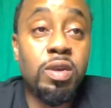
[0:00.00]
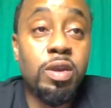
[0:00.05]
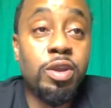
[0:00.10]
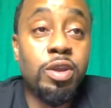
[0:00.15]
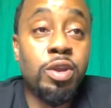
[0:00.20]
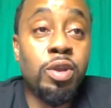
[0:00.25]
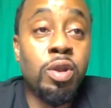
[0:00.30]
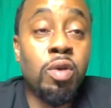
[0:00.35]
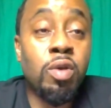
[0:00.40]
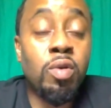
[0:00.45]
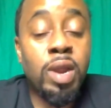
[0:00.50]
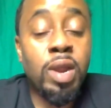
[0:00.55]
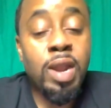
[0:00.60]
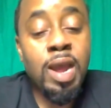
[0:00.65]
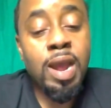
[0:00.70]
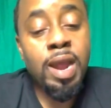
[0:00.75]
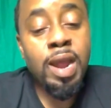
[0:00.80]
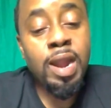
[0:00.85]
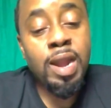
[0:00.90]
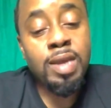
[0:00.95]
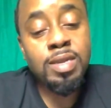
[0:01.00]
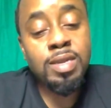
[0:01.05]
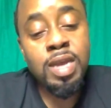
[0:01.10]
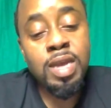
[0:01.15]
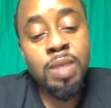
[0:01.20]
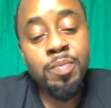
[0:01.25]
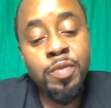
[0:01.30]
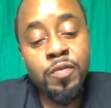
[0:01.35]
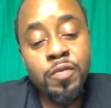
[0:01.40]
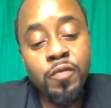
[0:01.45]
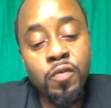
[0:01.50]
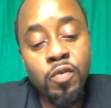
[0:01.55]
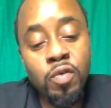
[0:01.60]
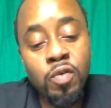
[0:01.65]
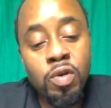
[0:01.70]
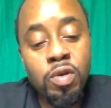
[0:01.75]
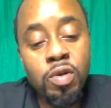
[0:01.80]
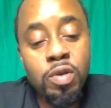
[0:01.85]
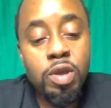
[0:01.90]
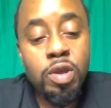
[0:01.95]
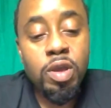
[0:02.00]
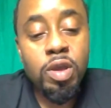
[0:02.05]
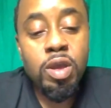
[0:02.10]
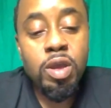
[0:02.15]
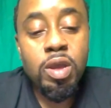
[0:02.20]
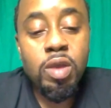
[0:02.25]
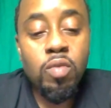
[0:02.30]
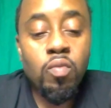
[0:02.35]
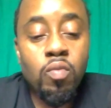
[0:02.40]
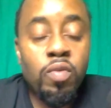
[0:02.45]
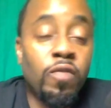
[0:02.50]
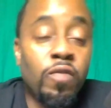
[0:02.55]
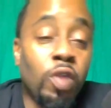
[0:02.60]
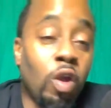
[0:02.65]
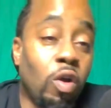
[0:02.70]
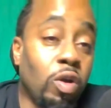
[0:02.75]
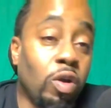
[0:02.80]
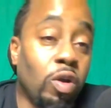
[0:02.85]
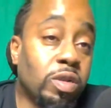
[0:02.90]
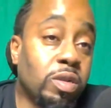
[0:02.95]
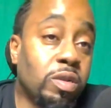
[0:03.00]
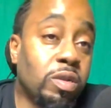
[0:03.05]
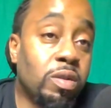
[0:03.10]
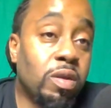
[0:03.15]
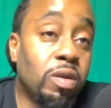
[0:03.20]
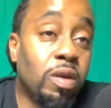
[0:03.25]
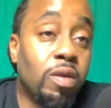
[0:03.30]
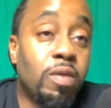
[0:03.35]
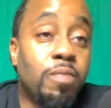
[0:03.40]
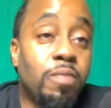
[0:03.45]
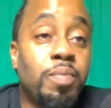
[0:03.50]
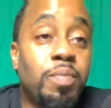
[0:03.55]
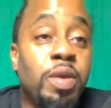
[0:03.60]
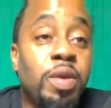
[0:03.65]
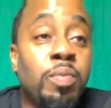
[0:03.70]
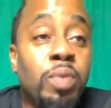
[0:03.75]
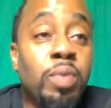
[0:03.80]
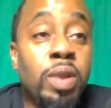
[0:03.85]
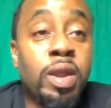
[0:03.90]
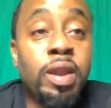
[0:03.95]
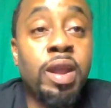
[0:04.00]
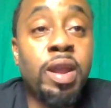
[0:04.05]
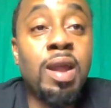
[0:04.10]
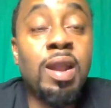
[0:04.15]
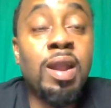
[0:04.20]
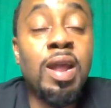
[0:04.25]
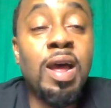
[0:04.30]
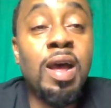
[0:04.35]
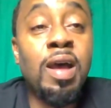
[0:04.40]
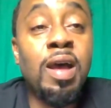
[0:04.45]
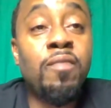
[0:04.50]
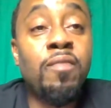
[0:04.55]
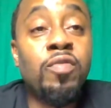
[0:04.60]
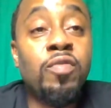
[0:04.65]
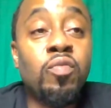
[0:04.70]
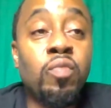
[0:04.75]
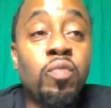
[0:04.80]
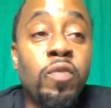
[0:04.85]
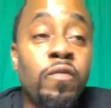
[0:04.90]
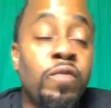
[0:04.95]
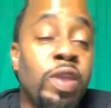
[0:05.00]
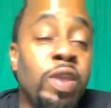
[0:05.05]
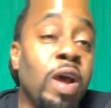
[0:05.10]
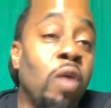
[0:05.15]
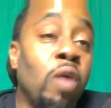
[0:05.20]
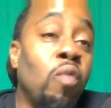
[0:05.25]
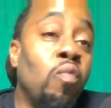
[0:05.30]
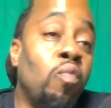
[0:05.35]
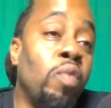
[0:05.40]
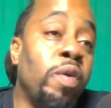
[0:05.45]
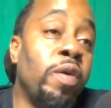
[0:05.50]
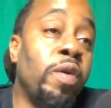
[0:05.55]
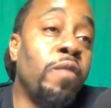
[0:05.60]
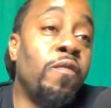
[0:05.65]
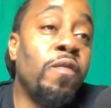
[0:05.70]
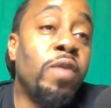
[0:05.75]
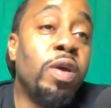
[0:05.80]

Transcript: And I said before, we've lost people in our lives. We've dealt with